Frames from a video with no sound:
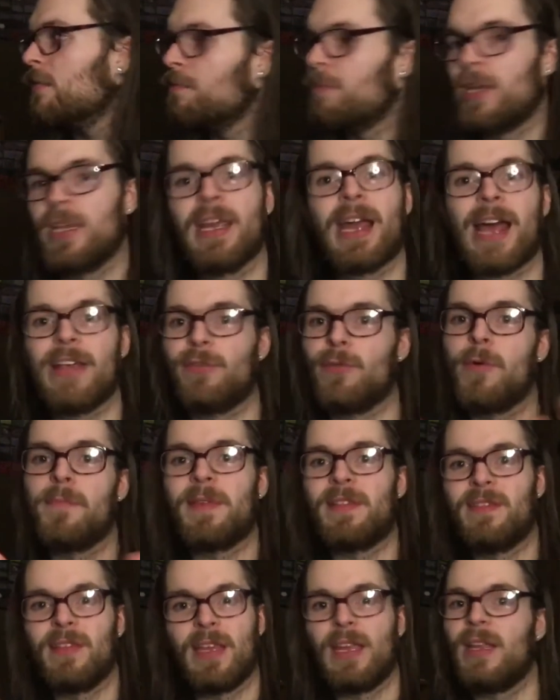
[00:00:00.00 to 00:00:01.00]
but you guys won't
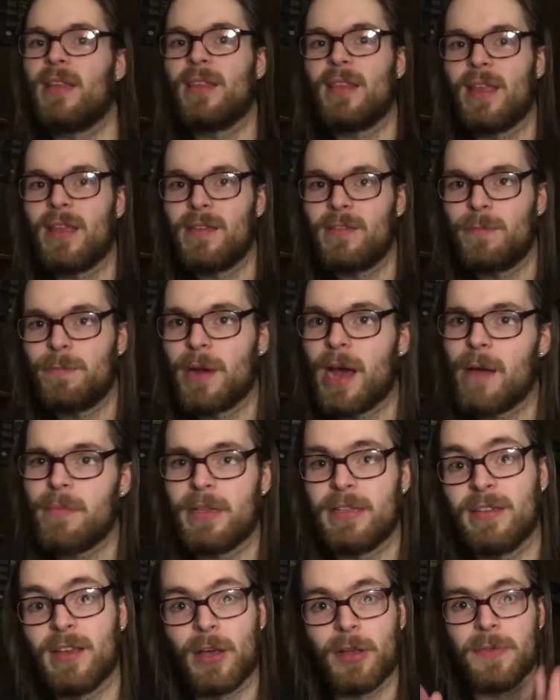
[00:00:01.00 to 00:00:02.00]
be seeing this
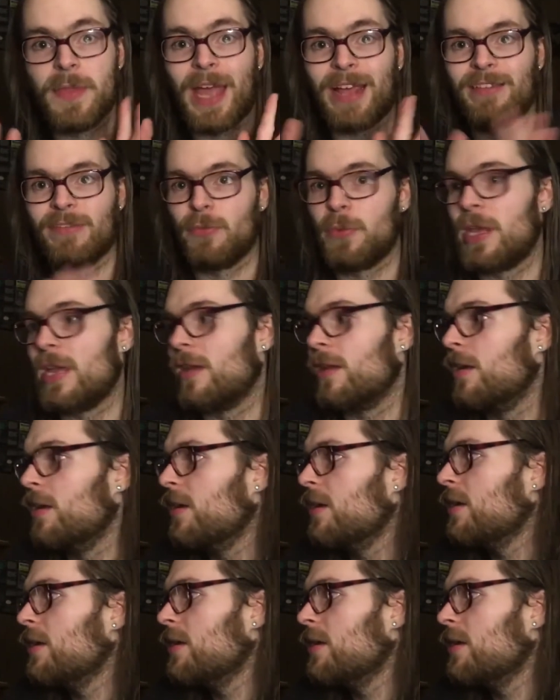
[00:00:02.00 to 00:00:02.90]
probably till next week.